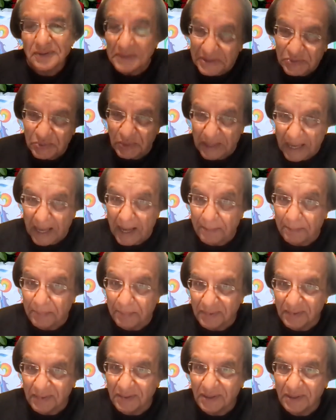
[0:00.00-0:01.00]
this will
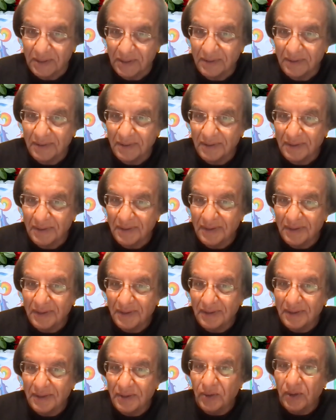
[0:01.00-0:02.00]
happen.
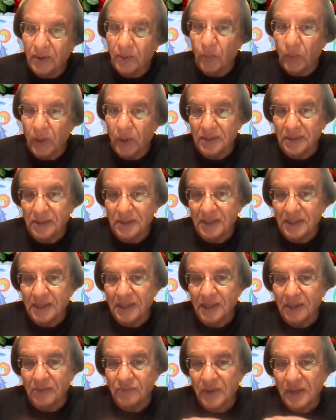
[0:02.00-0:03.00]
when the
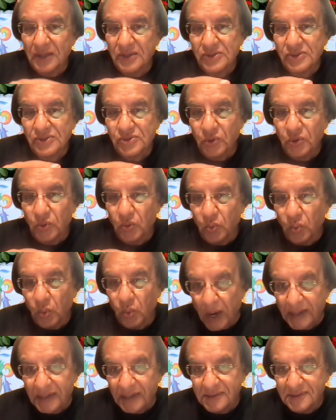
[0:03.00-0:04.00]
Alfonso
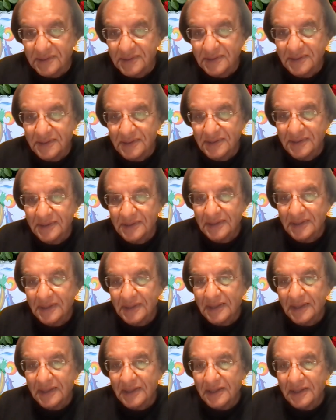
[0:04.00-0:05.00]
White
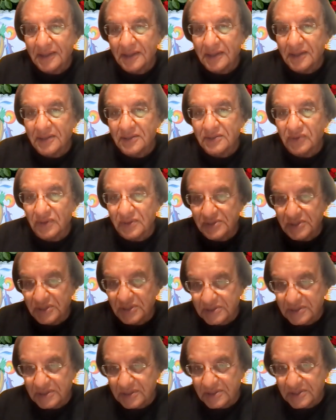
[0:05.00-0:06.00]

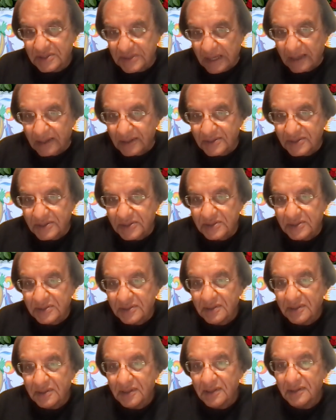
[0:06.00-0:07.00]
transition starts,
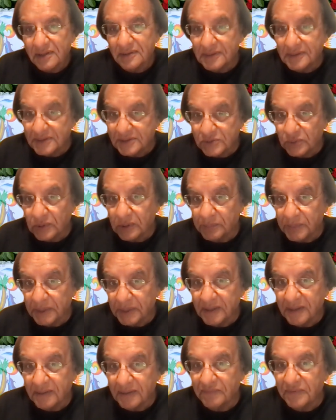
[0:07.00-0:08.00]
this will be
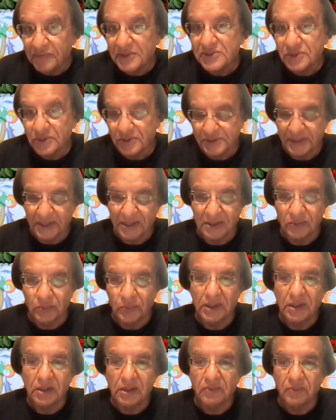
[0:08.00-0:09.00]
the first or second
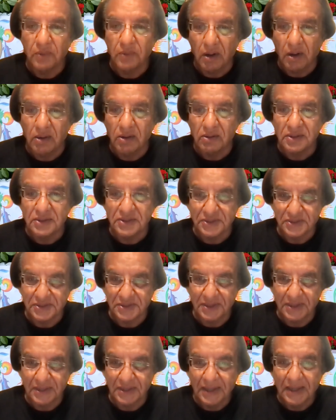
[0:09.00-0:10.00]
week of August,
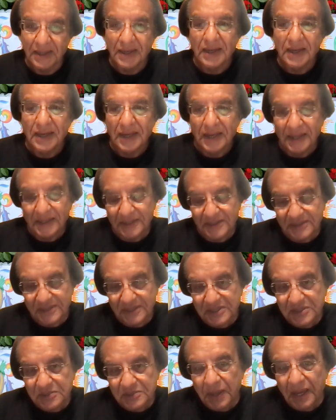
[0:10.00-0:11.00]
it is
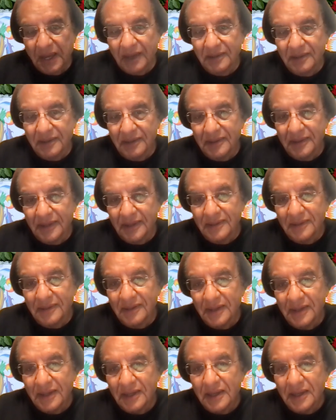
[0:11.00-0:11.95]
expected that